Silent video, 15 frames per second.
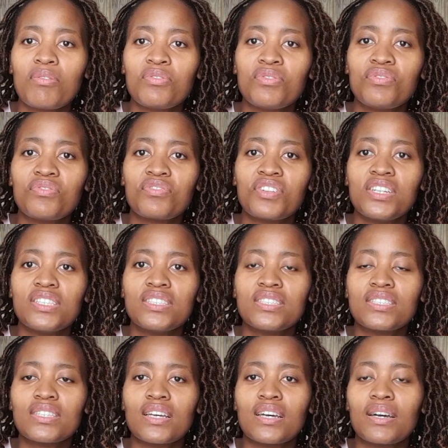two friends
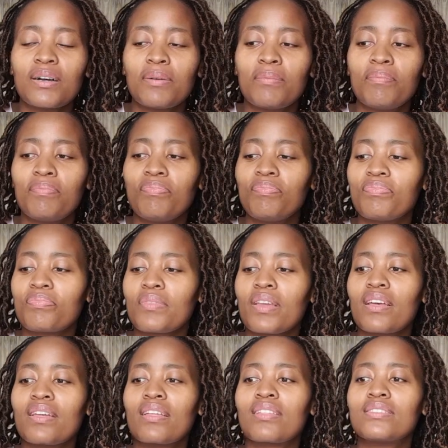
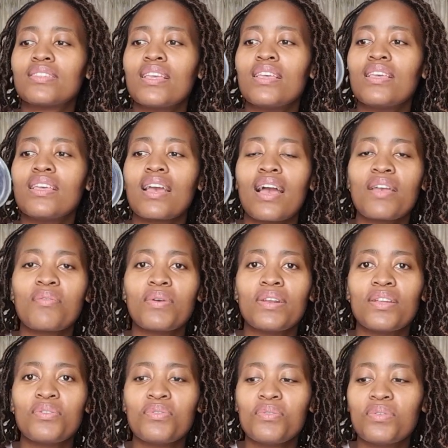saying,
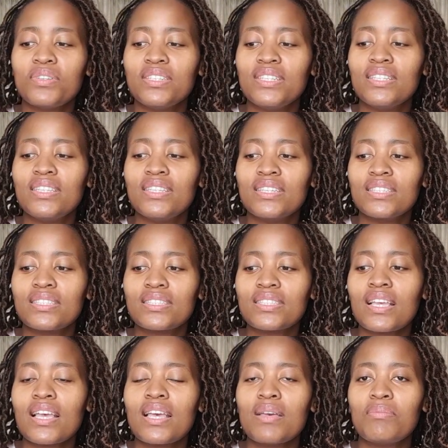"Aiwena, you don't need this
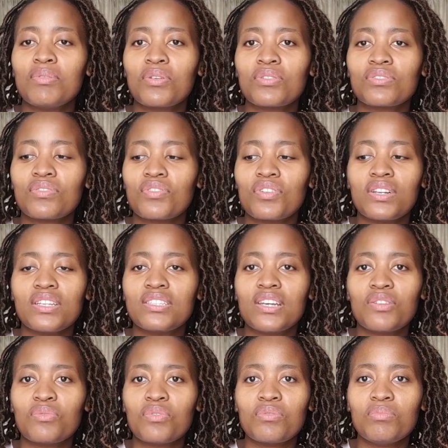because of your letter
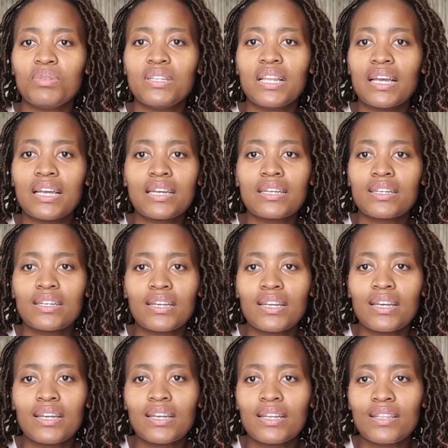won't be like
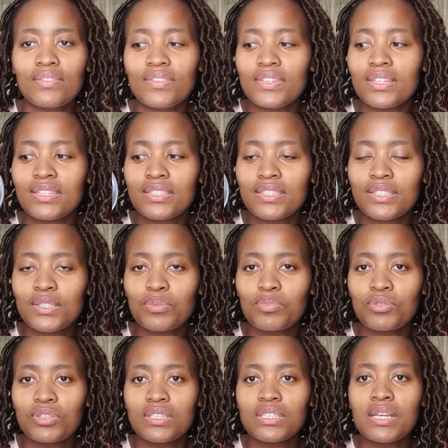even a
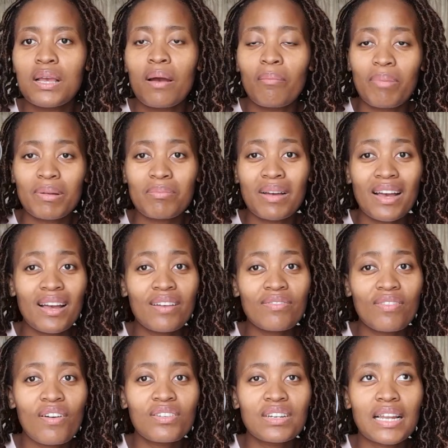teaspoon." But I
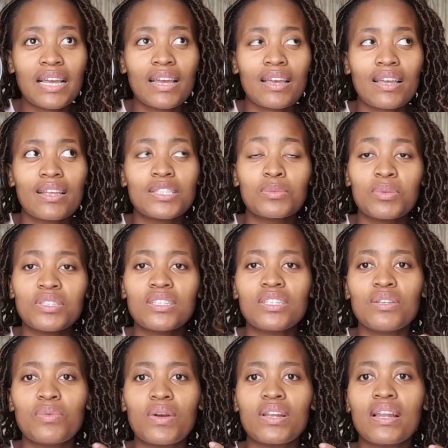found, like,
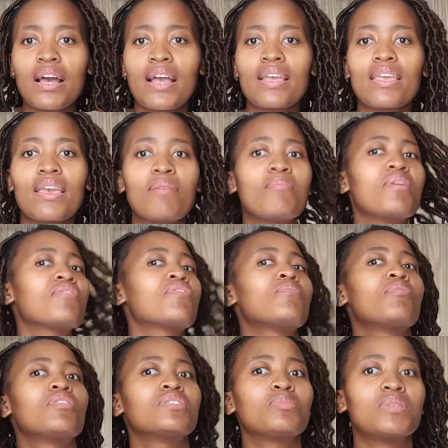especially when I came back from
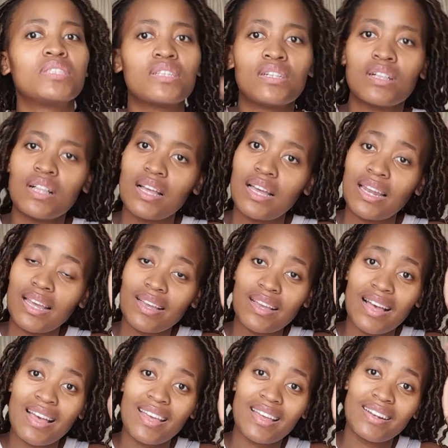hospital, like I